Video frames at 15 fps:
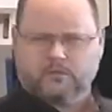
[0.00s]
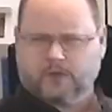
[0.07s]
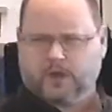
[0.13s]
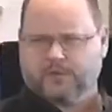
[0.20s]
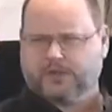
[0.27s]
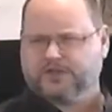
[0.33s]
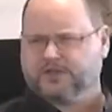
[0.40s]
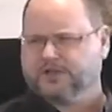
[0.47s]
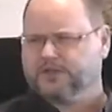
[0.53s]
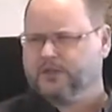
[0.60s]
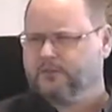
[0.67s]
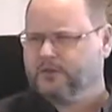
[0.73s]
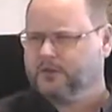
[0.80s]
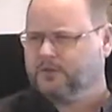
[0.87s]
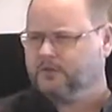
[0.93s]
I'm missing
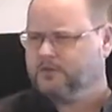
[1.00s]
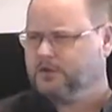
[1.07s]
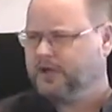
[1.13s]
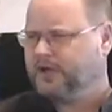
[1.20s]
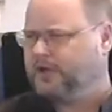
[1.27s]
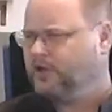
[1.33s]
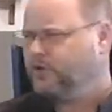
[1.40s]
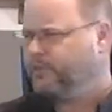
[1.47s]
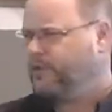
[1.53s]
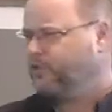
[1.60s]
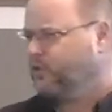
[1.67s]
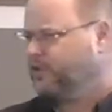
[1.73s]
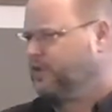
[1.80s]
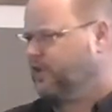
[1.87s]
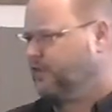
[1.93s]
something. Jeannie, do you remember
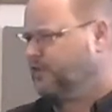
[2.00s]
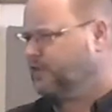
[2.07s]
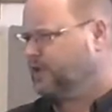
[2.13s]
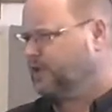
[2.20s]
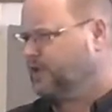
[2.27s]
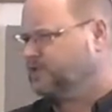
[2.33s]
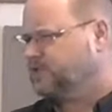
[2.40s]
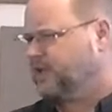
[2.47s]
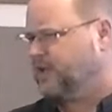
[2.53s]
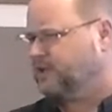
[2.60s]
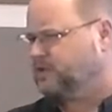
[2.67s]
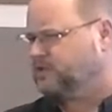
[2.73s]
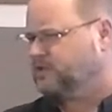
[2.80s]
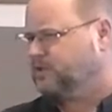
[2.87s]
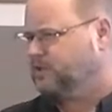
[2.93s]
what the other thing is,
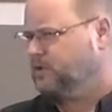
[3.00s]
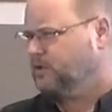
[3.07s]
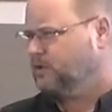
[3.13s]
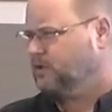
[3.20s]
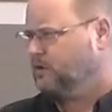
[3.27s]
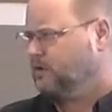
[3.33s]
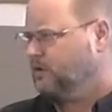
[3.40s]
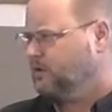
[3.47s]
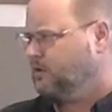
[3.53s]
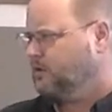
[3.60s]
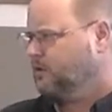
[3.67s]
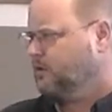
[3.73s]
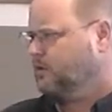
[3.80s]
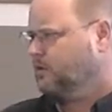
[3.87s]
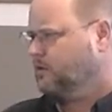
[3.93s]
Dennis? the
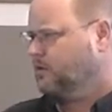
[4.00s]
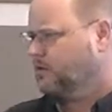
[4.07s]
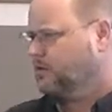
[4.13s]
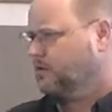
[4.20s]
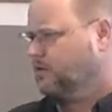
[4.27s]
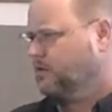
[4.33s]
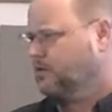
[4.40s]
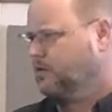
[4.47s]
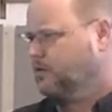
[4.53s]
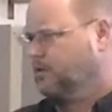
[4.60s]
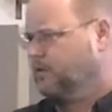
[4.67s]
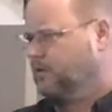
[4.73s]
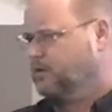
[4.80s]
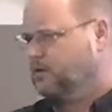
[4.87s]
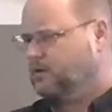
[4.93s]
liver
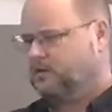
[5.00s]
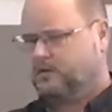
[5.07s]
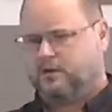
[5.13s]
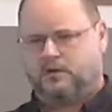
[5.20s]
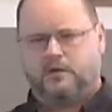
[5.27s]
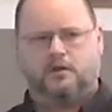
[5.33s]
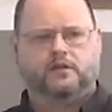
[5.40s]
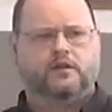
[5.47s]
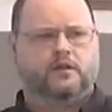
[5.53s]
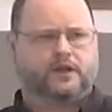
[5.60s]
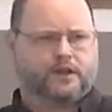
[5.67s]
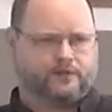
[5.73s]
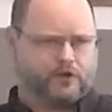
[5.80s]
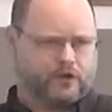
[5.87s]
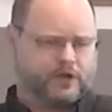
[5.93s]
or something. The
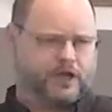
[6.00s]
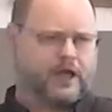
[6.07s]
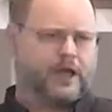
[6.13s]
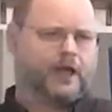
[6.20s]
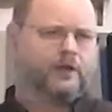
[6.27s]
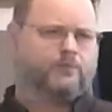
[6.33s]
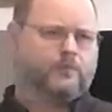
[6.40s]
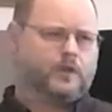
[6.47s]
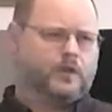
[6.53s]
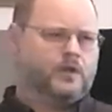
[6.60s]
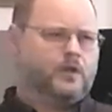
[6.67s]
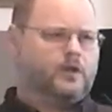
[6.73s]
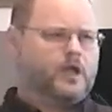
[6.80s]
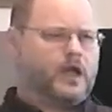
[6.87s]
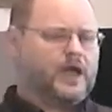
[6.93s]
liver, yeah.
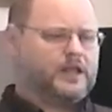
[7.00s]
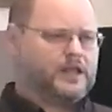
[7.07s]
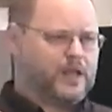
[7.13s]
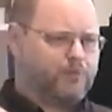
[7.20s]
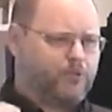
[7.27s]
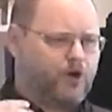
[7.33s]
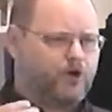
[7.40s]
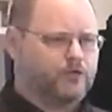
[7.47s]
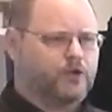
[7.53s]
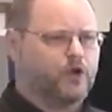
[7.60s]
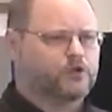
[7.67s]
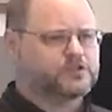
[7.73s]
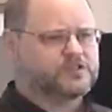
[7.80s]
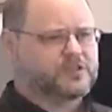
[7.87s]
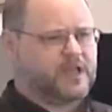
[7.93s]
And they burn
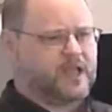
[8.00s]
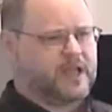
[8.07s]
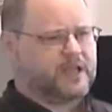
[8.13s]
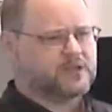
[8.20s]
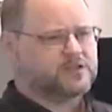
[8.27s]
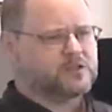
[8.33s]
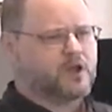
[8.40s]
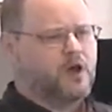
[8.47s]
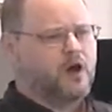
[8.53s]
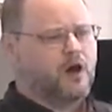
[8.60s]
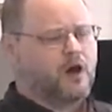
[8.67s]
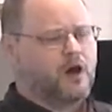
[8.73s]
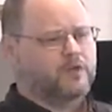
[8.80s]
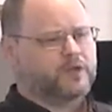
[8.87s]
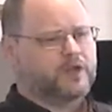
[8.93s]
those things
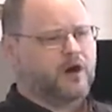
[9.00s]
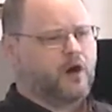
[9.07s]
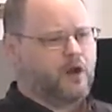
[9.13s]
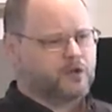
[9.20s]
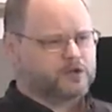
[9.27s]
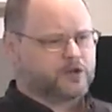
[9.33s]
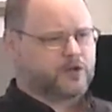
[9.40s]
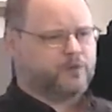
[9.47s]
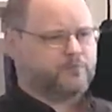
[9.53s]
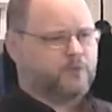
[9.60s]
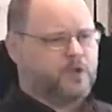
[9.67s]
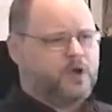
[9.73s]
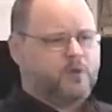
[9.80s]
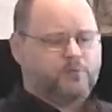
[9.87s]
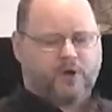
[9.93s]
on the altar.
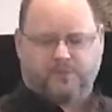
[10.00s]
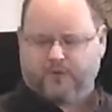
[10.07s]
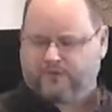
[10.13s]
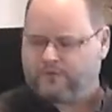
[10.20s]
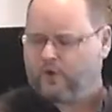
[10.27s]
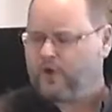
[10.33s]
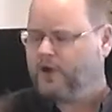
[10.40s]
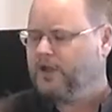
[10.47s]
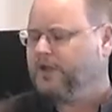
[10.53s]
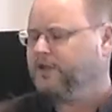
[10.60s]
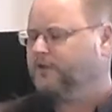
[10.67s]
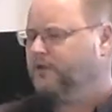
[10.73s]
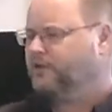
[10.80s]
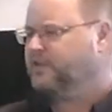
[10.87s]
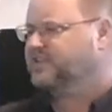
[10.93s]
But before he
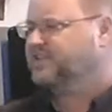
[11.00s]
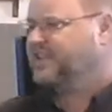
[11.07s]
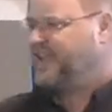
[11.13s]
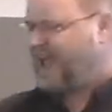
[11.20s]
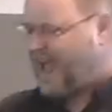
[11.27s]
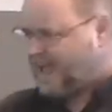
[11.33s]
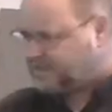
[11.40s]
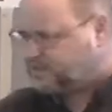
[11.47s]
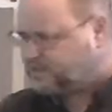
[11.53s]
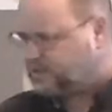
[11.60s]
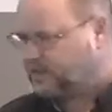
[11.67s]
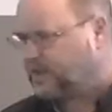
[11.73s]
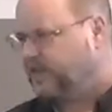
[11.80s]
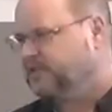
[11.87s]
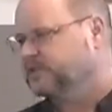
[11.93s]
can do this, he has to
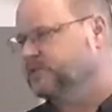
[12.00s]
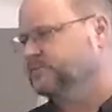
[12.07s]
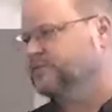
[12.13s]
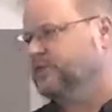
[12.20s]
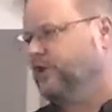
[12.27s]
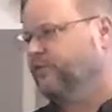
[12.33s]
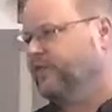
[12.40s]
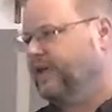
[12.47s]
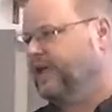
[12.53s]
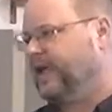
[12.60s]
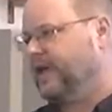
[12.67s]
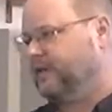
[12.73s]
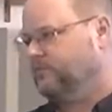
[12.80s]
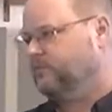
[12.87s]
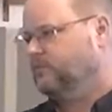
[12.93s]
cleanse himself again.